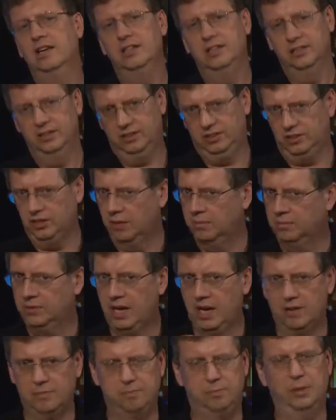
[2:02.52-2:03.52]
some
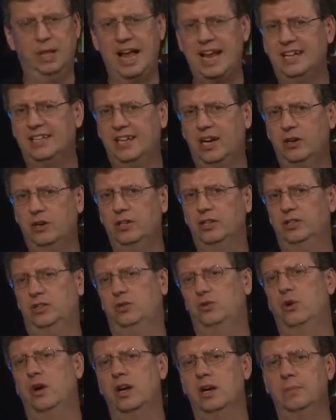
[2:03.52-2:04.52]
kind of planetary
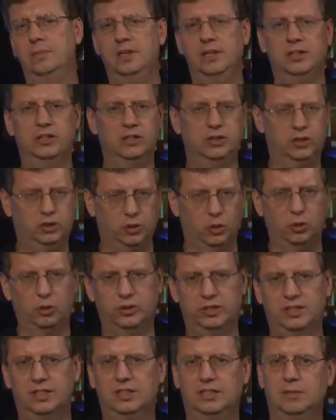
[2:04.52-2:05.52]
astronomy in the solar
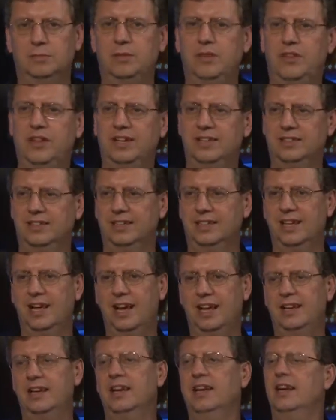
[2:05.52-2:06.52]
system and things like
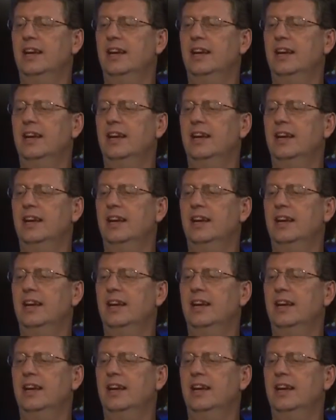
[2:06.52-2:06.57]
that.